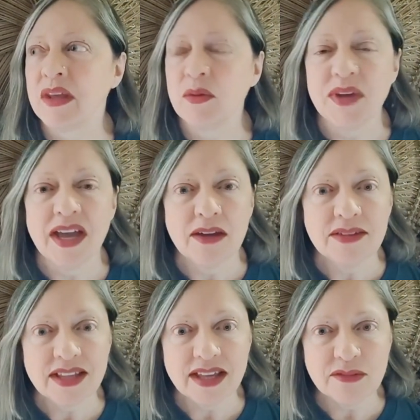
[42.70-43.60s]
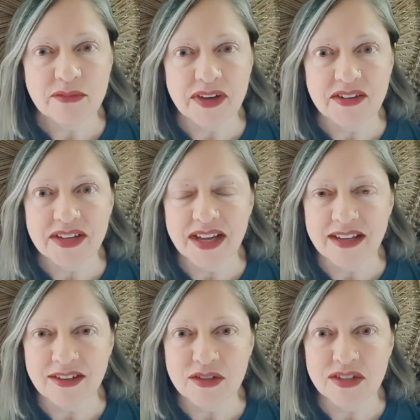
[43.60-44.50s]
we have a lot of fiery
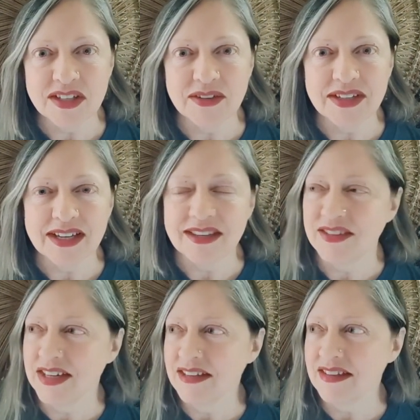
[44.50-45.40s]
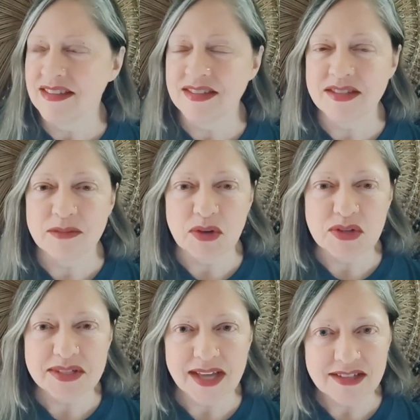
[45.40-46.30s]
energy going on, right? This is the
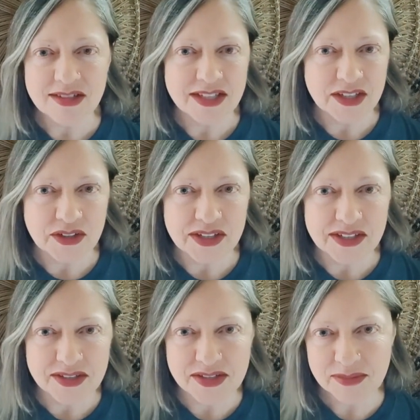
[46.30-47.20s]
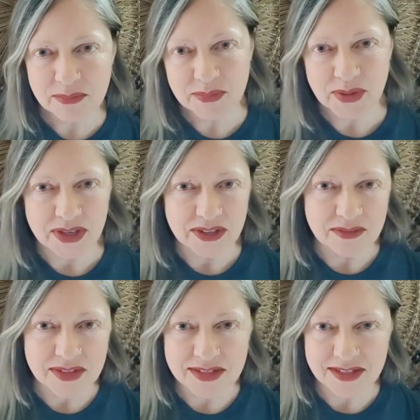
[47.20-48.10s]
most Sagittarius part
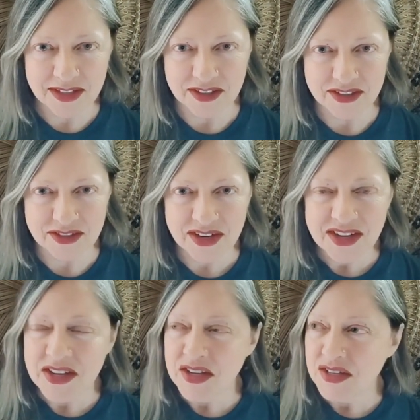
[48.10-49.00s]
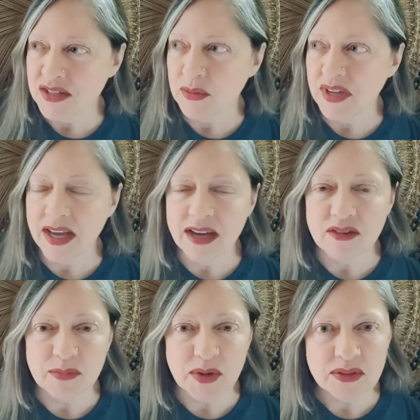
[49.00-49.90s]
of this year. So we
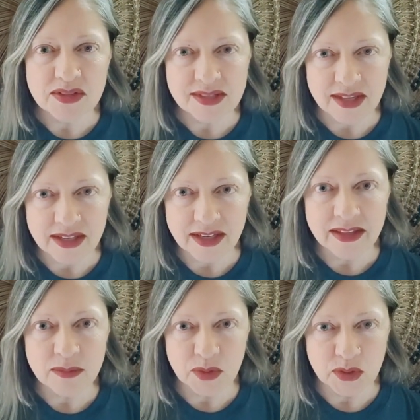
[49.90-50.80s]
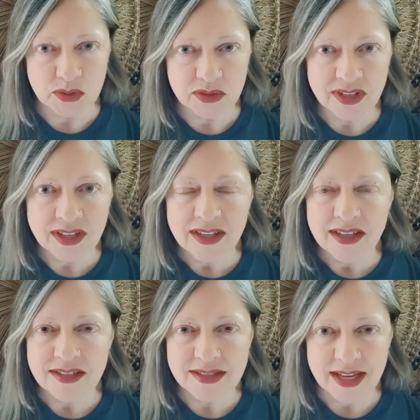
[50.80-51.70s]
have both the sun and the moon
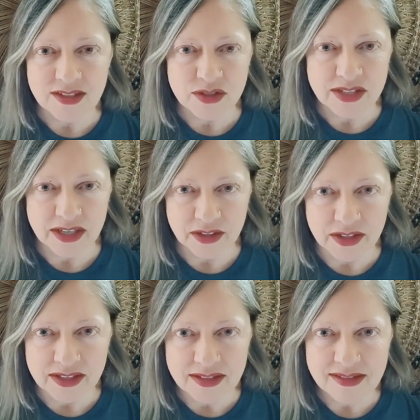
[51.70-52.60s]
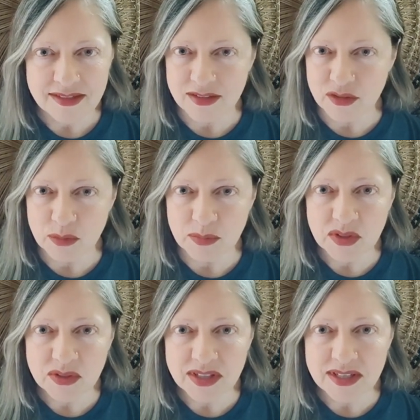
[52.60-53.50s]
in Sagittarius. The new
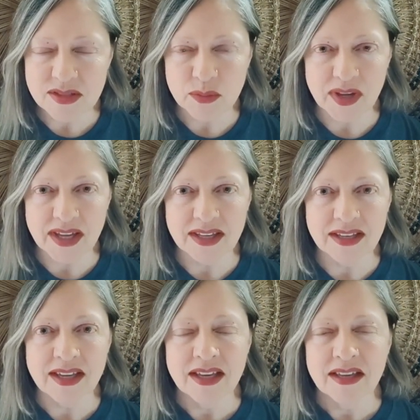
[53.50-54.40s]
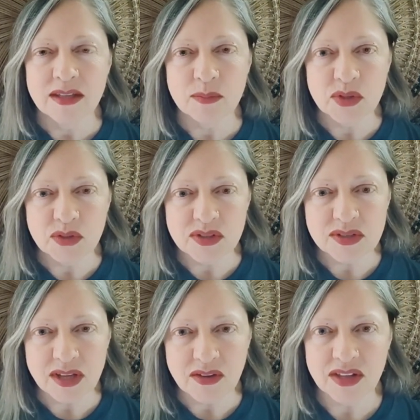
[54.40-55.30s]
moon is when the moon is
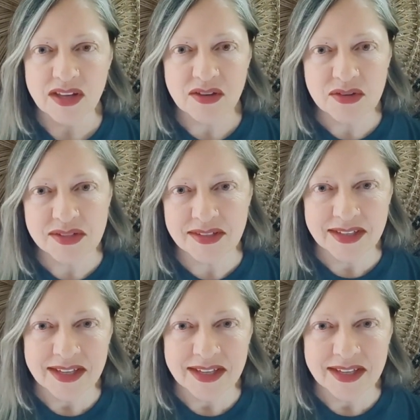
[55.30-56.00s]
so close